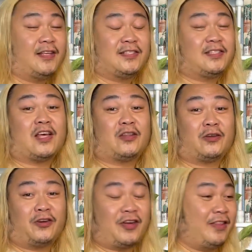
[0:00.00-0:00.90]

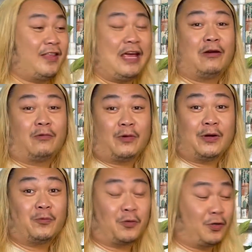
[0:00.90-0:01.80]
seller in the
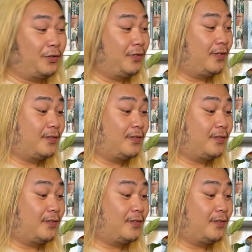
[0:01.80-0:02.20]
aeroid world,